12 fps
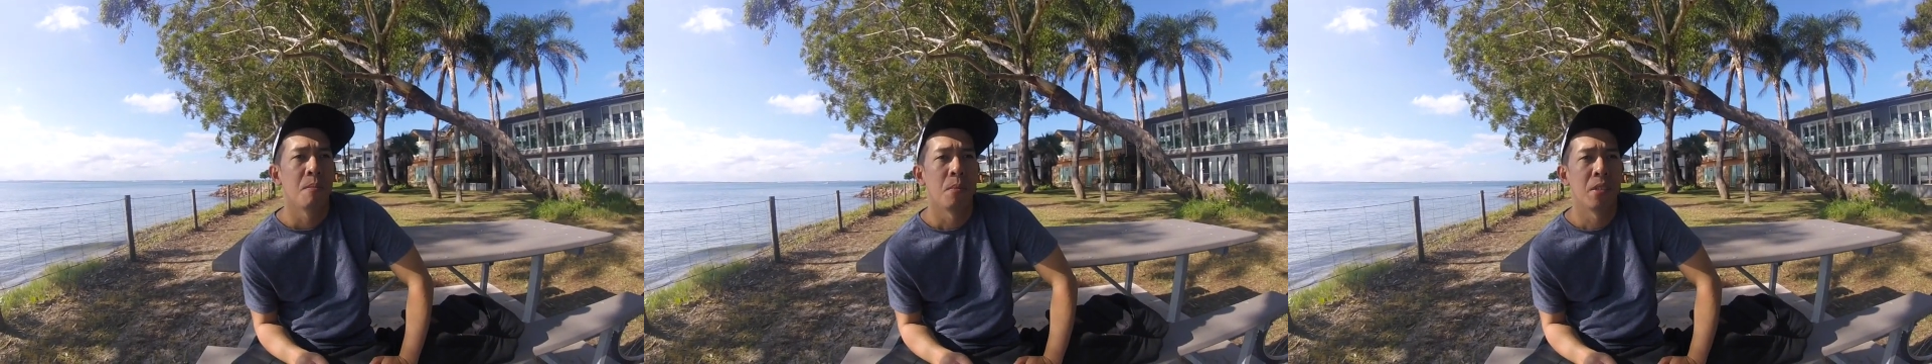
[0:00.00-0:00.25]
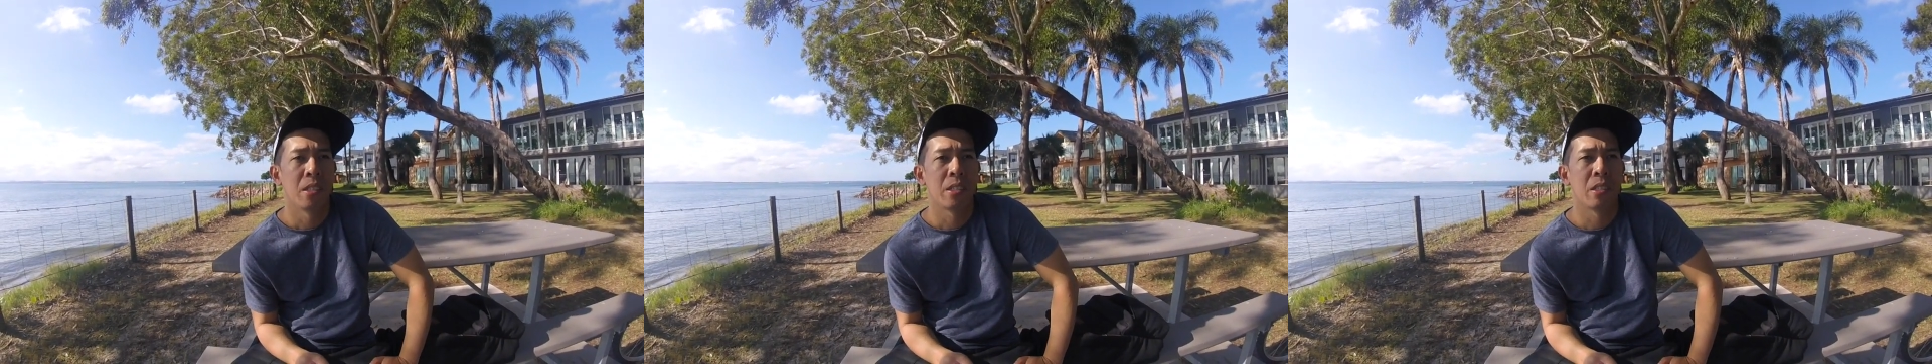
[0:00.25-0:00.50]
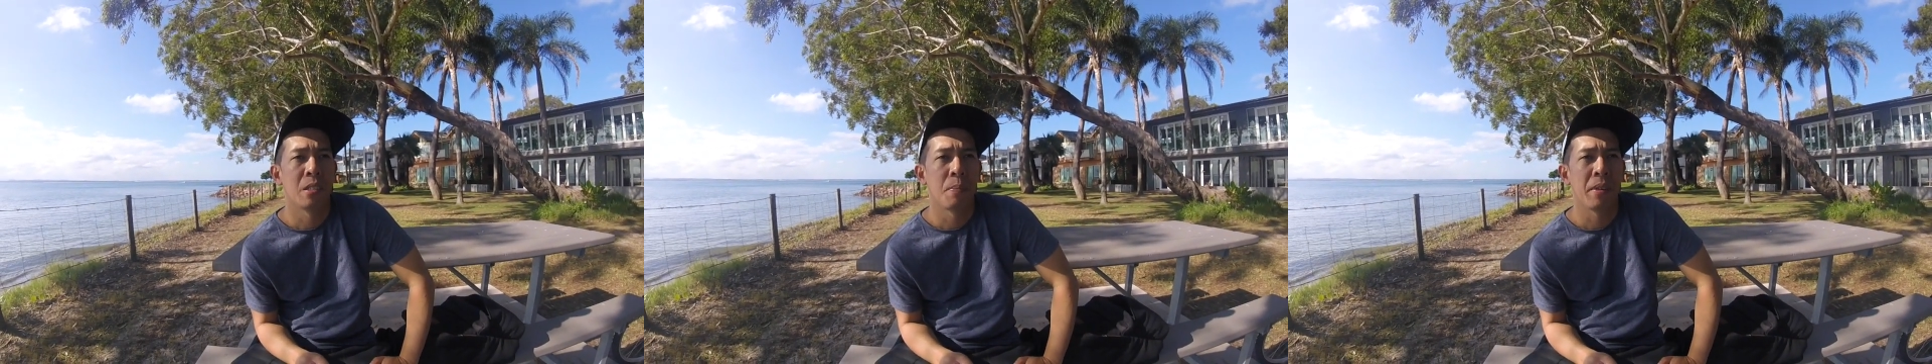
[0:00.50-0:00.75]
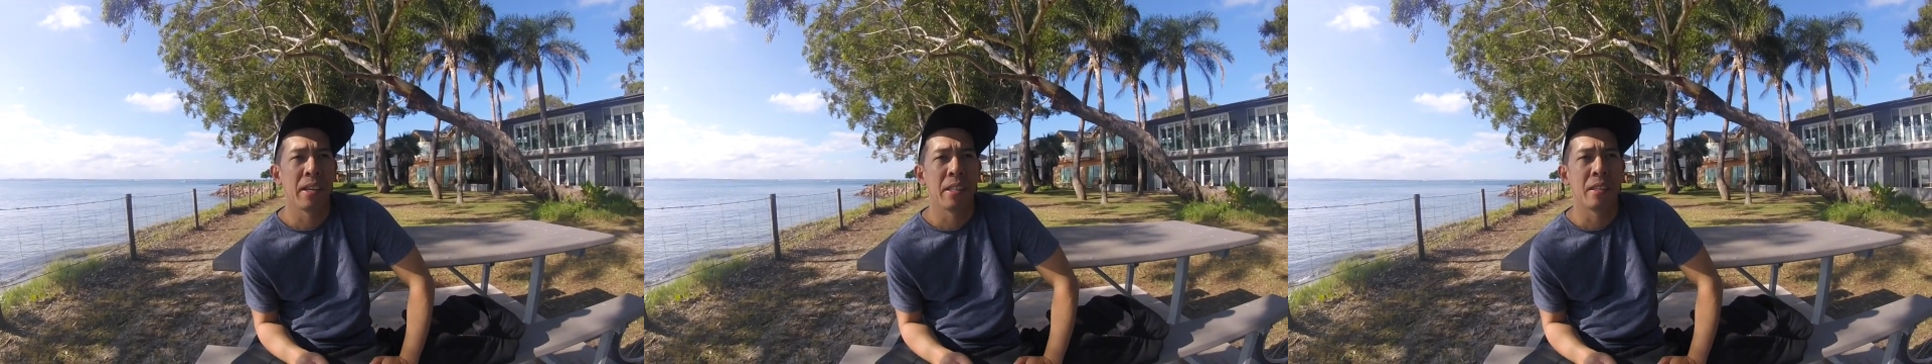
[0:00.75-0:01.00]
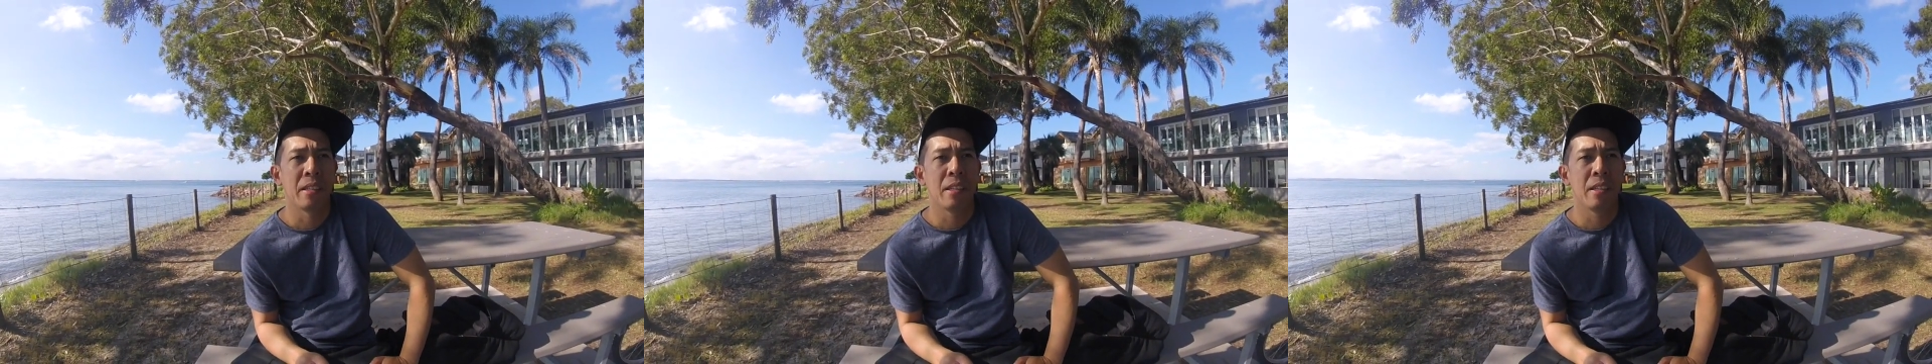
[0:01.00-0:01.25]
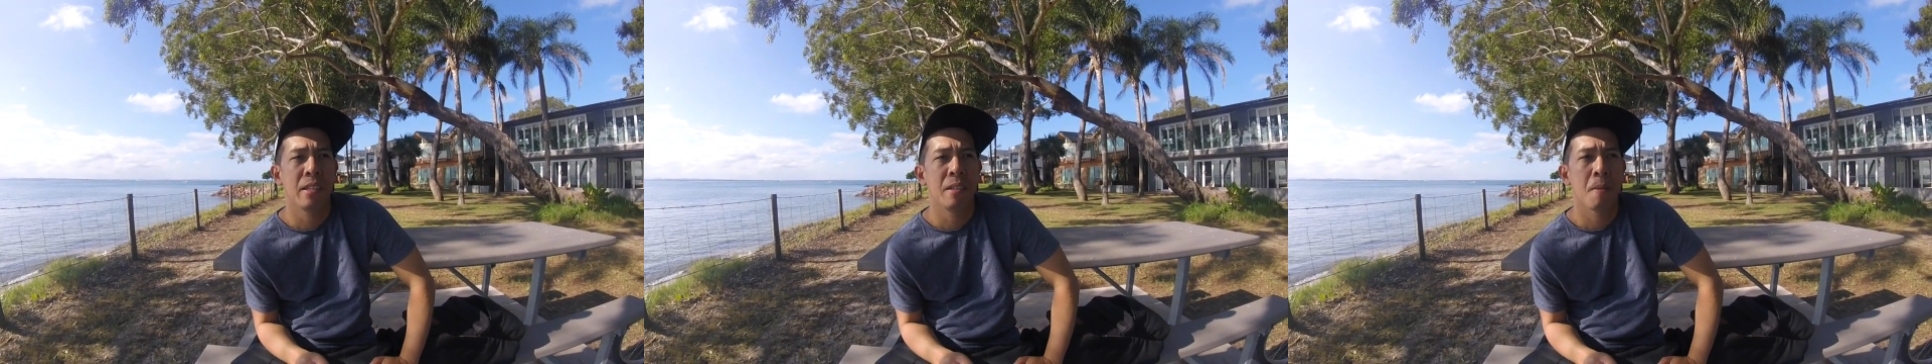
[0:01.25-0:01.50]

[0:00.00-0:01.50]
for the certificate 3.